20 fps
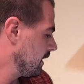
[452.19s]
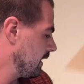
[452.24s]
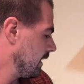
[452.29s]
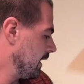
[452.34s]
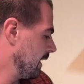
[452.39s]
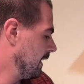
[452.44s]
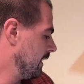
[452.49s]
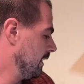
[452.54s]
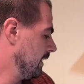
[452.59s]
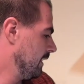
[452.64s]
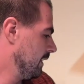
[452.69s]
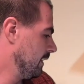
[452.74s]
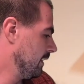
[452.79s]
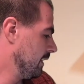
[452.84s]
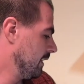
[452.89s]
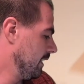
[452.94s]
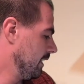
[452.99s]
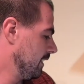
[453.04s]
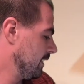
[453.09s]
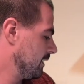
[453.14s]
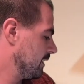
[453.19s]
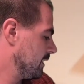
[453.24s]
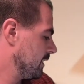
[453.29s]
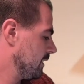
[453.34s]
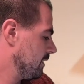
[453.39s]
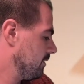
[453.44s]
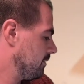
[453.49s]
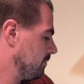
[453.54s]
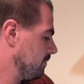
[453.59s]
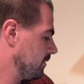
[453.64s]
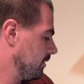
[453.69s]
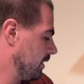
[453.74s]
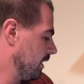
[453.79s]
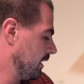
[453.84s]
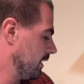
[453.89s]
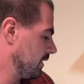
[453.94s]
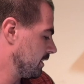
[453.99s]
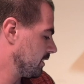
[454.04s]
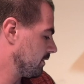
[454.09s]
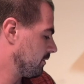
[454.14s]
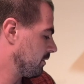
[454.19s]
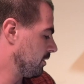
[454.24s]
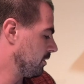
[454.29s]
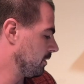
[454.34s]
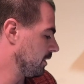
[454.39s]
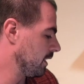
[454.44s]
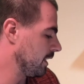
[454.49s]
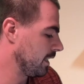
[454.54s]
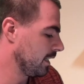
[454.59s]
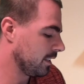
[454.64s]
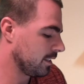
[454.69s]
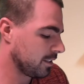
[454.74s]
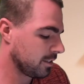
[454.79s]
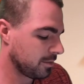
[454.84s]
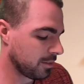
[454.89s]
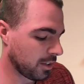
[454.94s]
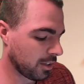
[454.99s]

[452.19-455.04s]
And then these last few here